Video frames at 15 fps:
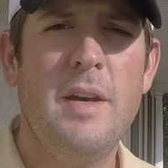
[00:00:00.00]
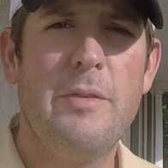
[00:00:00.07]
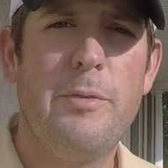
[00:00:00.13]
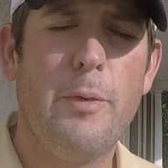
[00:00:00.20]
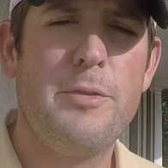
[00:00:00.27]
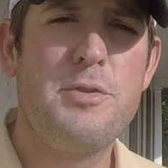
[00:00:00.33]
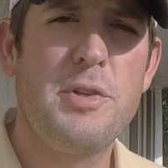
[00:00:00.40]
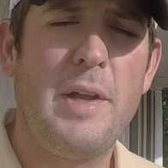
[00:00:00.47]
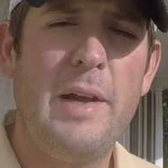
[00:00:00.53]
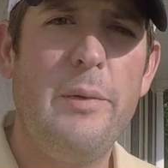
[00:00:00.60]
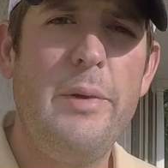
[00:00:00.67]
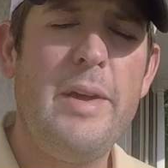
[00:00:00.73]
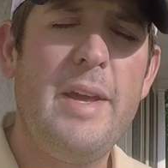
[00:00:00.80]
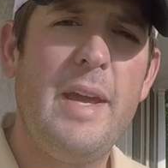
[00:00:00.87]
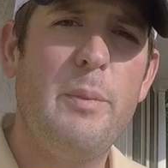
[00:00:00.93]
4th of July
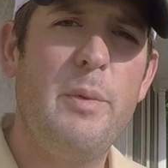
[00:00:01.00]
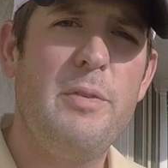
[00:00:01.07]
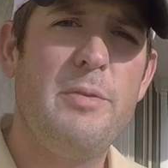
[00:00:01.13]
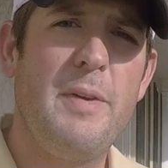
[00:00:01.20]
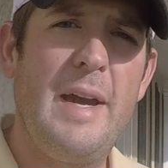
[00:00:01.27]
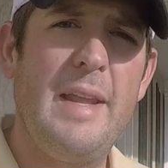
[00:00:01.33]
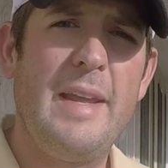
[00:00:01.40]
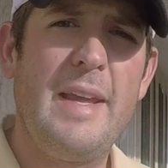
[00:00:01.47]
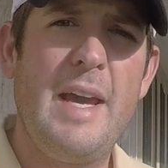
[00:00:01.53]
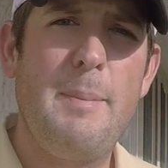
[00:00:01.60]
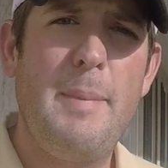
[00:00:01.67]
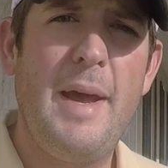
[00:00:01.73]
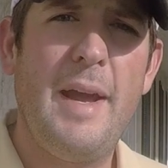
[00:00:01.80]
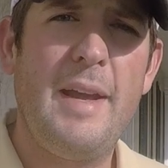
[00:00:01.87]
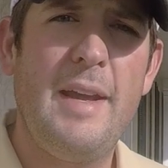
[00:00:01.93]
weekend, we finally
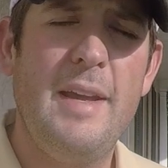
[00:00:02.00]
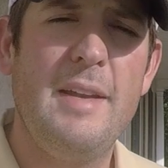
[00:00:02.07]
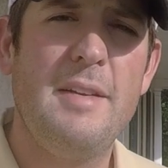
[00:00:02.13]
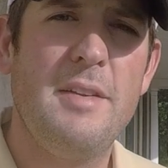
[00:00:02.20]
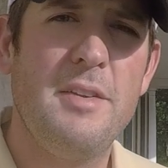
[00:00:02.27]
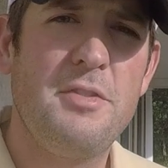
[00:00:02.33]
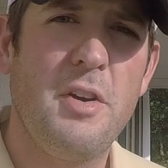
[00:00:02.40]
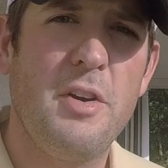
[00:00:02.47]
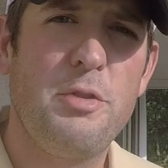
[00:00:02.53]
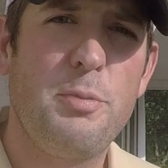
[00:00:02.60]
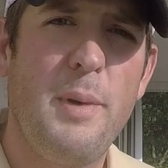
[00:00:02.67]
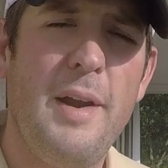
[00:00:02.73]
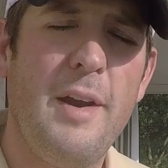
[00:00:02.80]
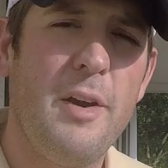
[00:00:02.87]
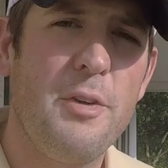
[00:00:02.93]
got back in to start
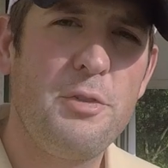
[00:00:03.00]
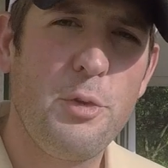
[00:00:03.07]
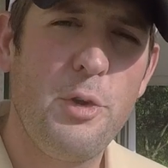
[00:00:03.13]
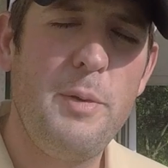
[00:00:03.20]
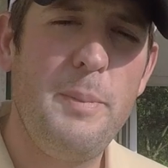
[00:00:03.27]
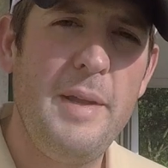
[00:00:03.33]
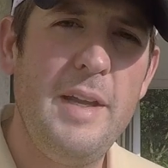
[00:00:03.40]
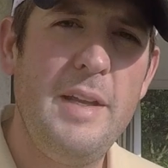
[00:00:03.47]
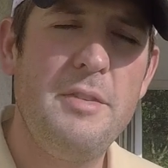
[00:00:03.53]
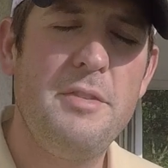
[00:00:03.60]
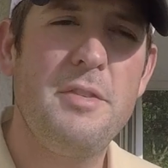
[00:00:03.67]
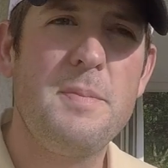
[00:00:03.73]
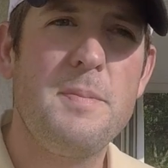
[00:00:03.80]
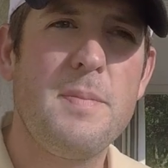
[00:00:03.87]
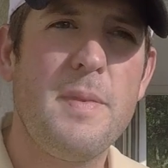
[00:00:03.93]
spraying our
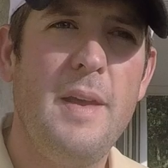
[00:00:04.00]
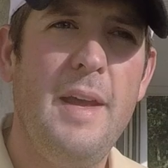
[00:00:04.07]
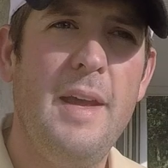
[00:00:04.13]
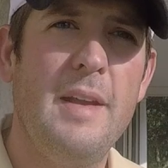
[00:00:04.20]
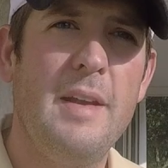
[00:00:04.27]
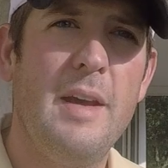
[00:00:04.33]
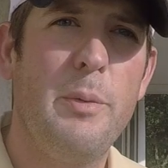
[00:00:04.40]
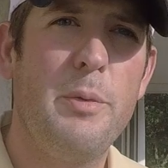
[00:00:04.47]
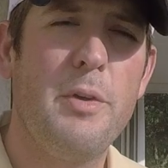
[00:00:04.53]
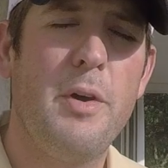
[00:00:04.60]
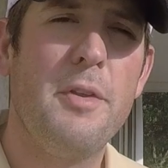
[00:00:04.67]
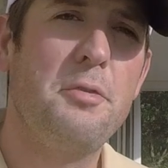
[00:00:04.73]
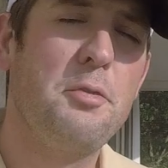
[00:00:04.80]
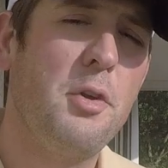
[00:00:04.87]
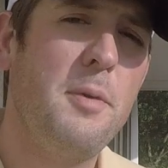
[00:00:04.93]
soybeans, and with
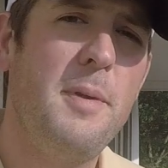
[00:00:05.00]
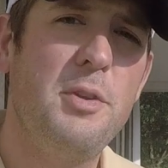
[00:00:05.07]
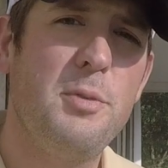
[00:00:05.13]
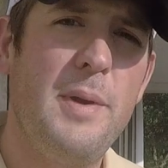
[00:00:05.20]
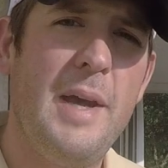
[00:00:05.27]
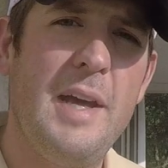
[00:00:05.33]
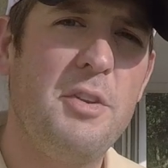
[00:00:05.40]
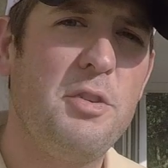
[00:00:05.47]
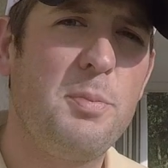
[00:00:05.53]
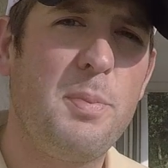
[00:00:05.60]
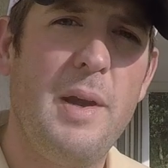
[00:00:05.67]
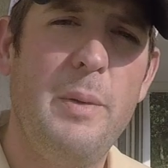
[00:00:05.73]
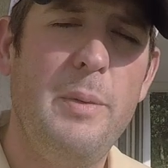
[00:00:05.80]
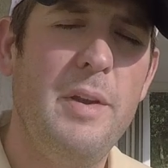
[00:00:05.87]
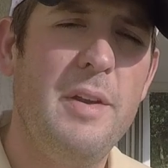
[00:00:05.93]
all the soybeans we had to
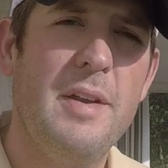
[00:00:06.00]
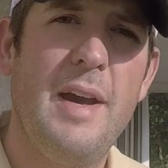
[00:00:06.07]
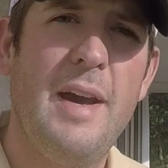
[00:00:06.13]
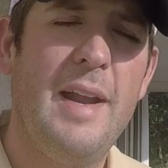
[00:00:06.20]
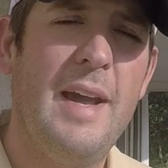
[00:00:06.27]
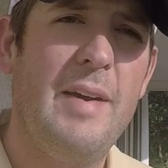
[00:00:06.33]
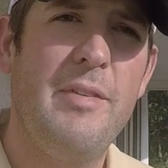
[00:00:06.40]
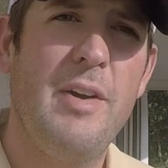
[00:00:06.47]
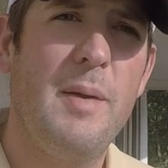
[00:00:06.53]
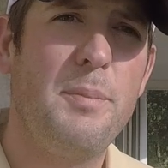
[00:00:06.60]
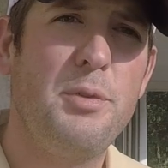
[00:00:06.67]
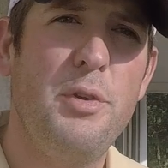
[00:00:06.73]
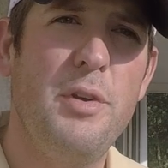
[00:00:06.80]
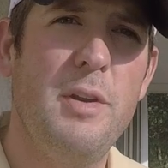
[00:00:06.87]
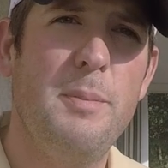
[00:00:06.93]
spray, we did not have the
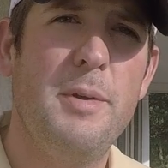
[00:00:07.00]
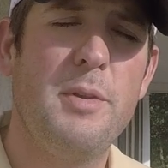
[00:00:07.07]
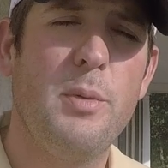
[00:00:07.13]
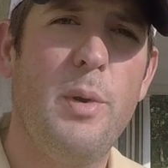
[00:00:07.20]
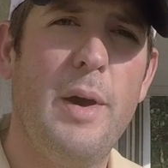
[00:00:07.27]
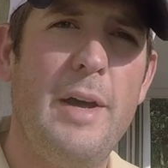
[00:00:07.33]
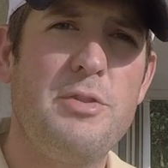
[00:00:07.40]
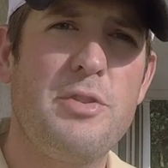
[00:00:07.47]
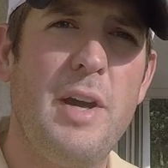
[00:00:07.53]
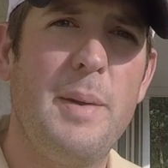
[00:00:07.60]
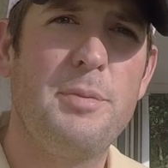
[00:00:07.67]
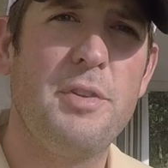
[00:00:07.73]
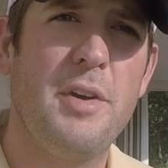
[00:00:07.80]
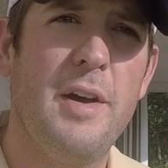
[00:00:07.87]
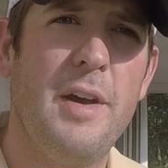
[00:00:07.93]
opportunity to put the Y
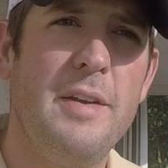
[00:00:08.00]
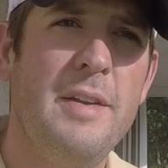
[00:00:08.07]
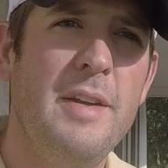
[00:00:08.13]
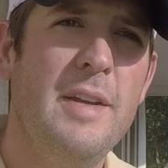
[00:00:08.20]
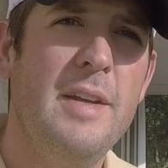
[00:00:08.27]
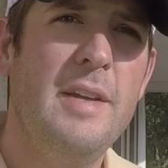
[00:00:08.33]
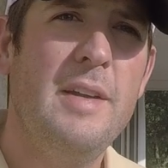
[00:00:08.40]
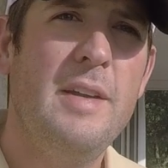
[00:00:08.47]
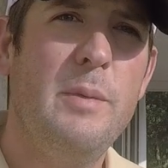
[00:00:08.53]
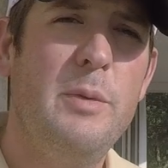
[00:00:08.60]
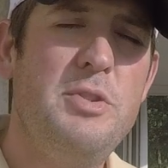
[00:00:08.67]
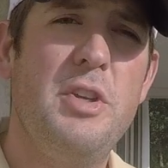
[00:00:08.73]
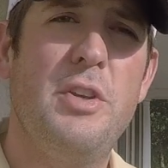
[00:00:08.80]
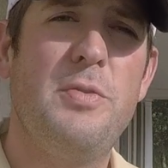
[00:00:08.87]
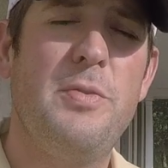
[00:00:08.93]
drops on. We
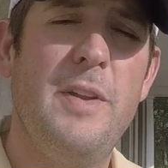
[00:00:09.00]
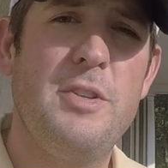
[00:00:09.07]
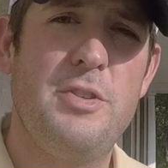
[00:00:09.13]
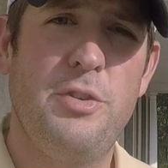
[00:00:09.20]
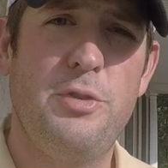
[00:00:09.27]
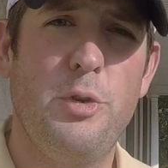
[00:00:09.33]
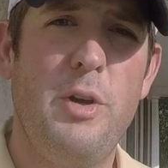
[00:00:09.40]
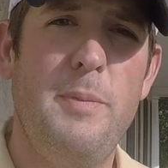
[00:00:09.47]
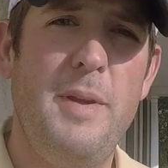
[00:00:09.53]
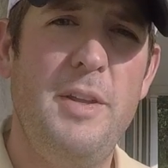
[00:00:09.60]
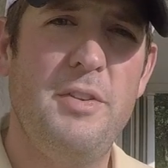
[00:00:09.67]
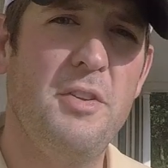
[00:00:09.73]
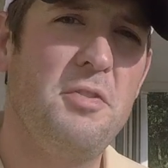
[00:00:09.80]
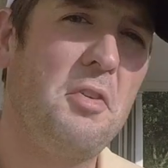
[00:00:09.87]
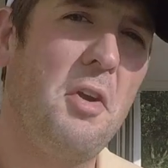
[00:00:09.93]
just finished the
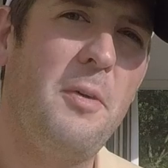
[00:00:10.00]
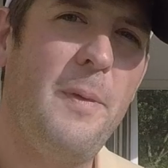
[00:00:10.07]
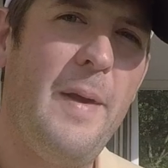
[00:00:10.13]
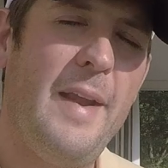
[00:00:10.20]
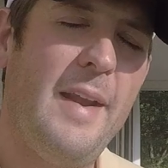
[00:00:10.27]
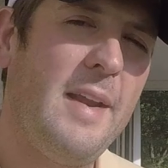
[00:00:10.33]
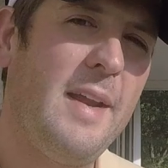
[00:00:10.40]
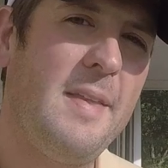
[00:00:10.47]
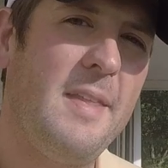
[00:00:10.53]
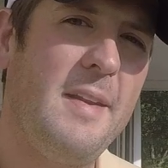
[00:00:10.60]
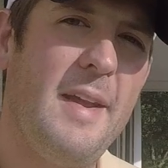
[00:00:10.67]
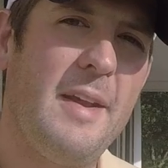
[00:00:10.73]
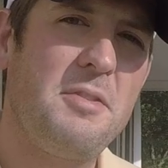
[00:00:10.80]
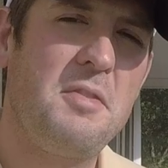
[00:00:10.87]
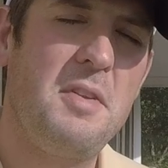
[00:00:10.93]
soybeans and it started raining again the
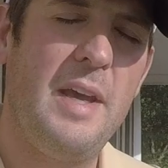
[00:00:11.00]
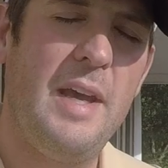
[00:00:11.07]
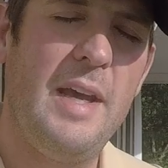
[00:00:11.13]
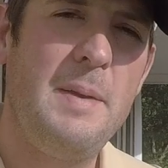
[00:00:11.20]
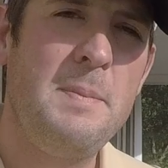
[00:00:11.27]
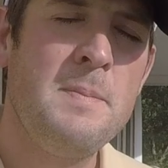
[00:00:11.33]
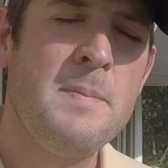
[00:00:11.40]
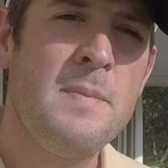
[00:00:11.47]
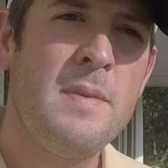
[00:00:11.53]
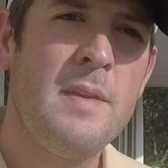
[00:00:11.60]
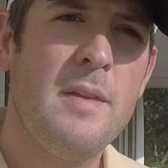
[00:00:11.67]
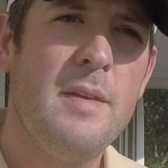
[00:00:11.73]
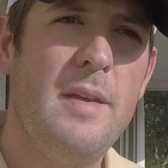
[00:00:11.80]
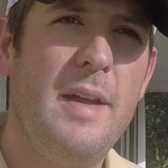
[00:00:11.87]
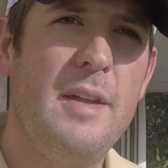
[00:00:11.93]
next day,
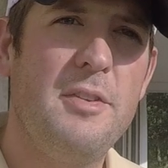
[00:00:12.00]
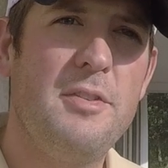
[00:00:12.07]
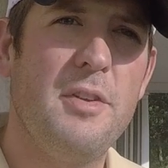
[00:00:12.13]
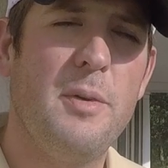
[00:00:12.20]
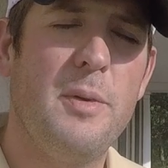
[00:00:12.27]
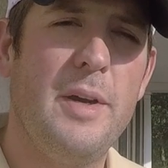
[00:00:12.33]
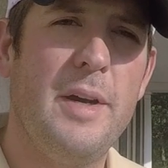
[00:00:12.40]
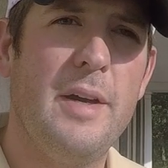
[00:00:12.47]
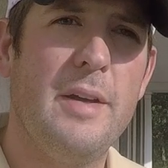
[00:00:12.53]
and so